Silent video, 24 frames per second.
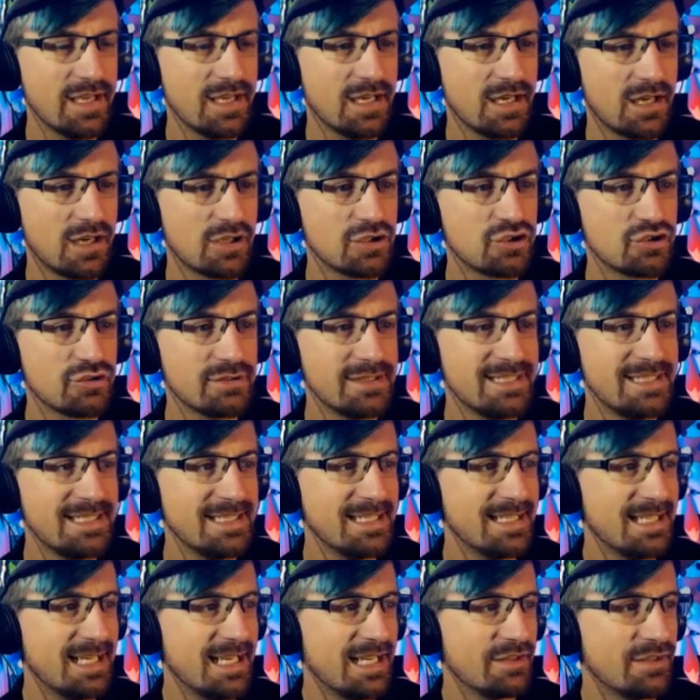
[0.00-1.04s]

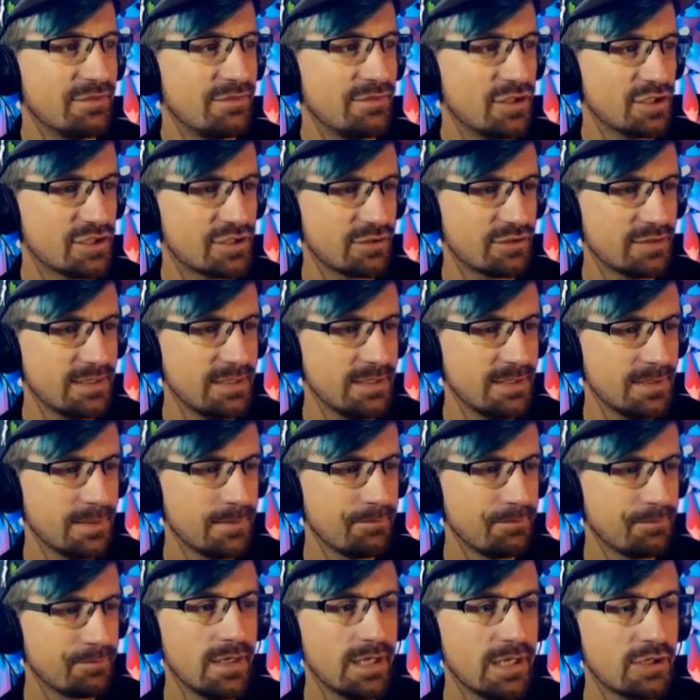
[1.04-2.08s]
100-year anniversary.
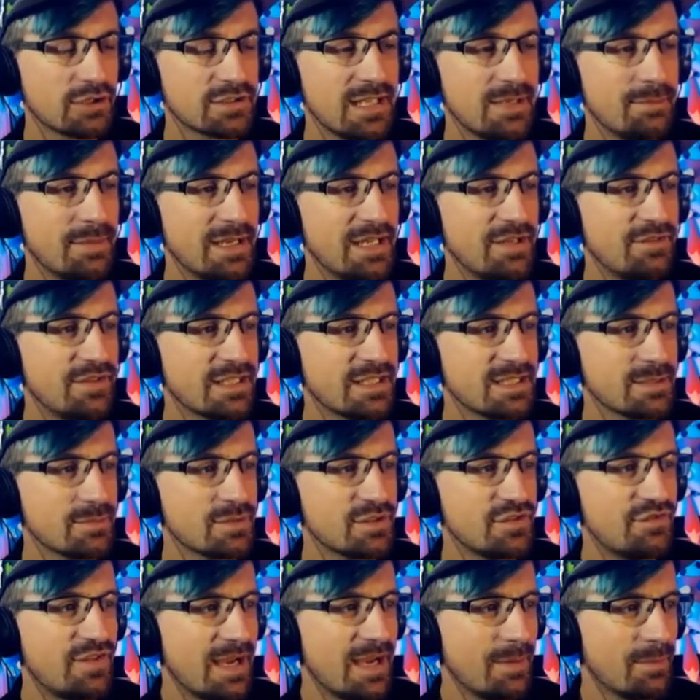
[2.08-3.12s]
It looks like many
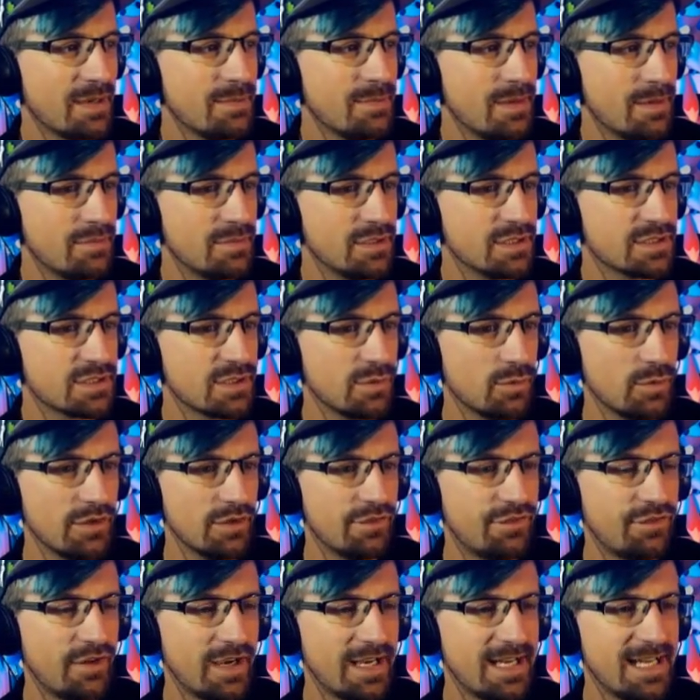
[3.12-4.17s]
victims' family members were
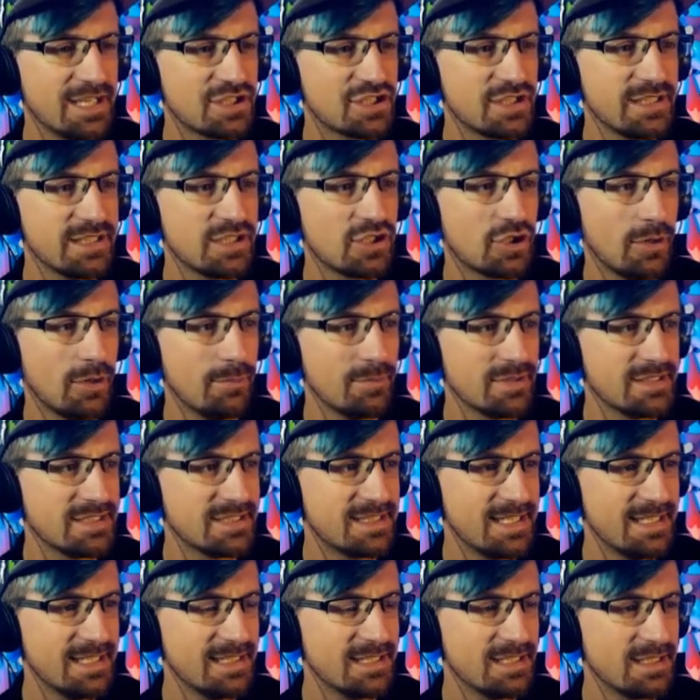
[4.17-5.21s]
financially
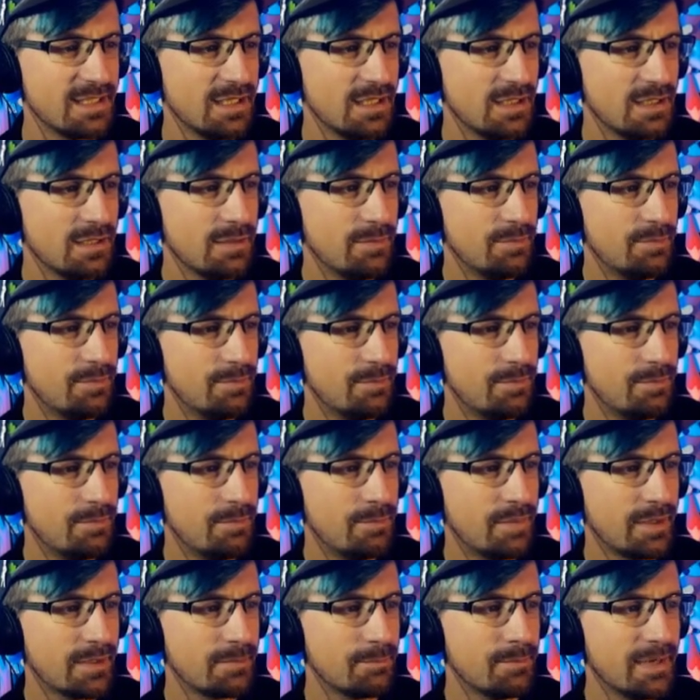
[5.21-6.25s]
compensated,
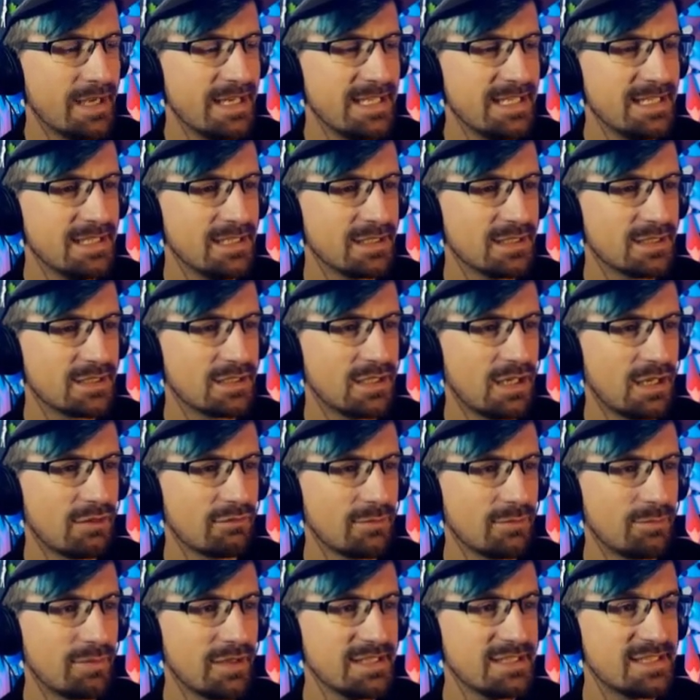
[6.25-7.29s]
but money can't
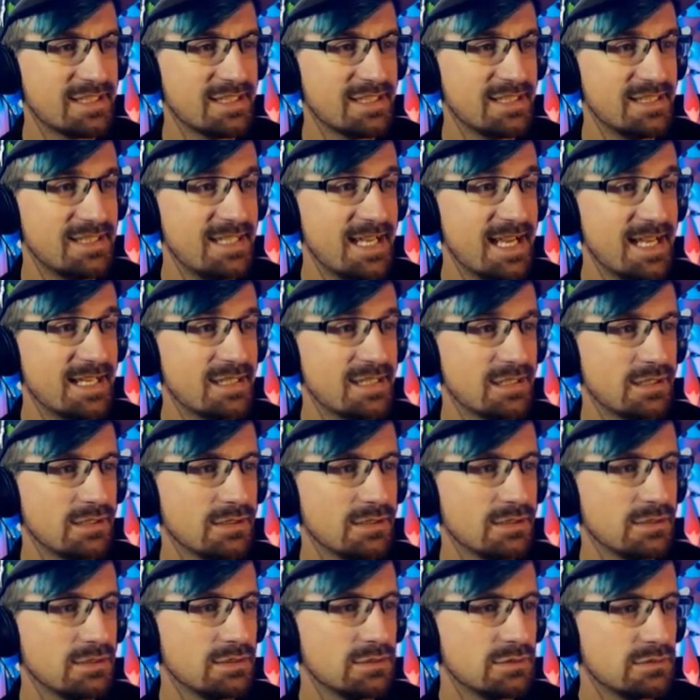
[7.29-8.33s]
replace the dead.
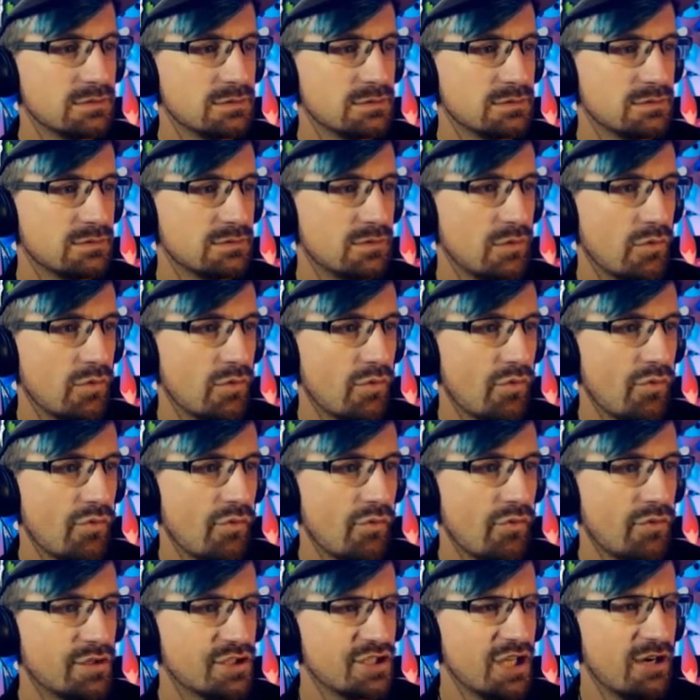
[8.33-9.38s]

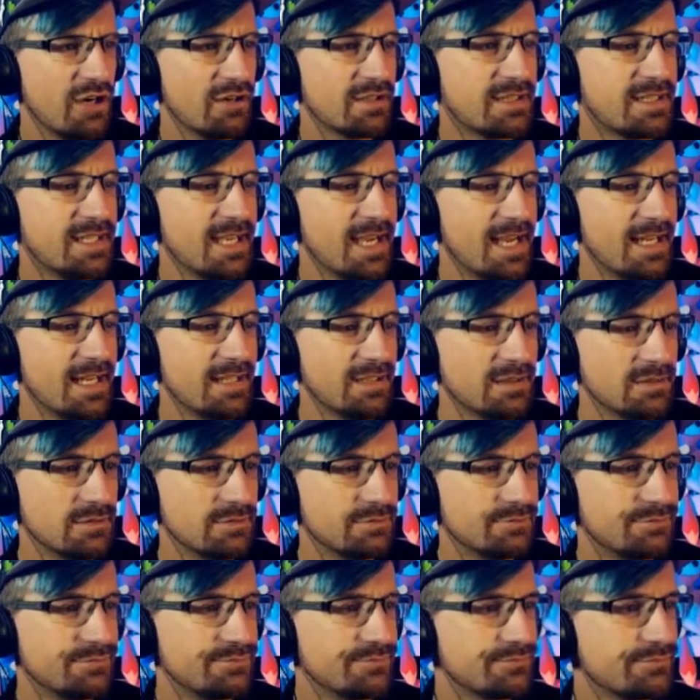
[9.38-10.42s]
Sure it can.
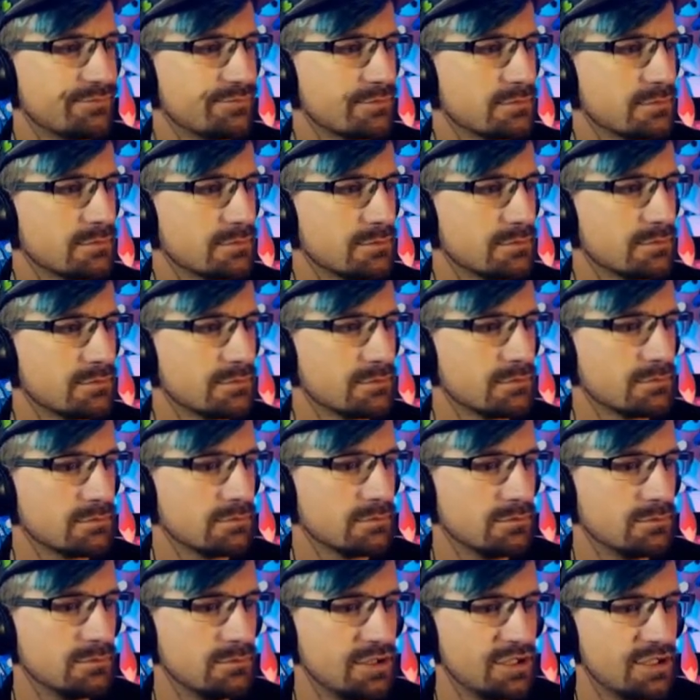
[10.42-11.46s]

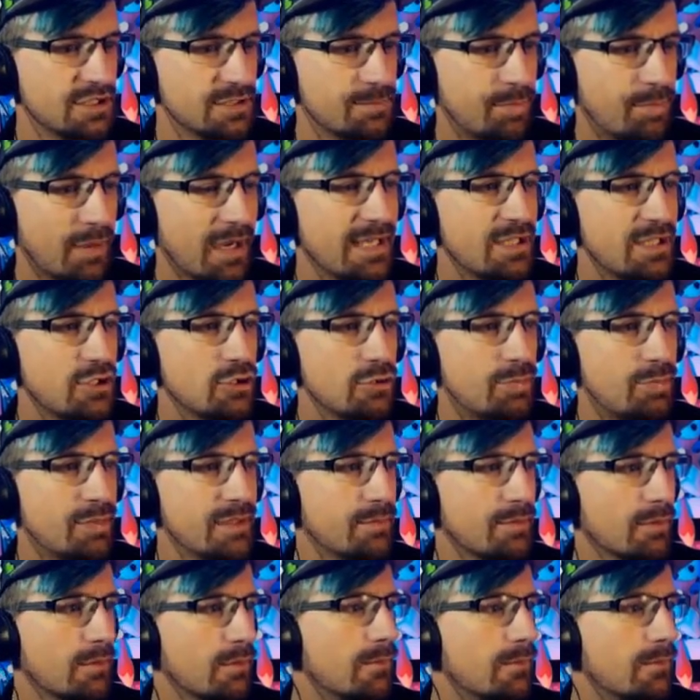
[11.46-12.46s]
You just buy new people.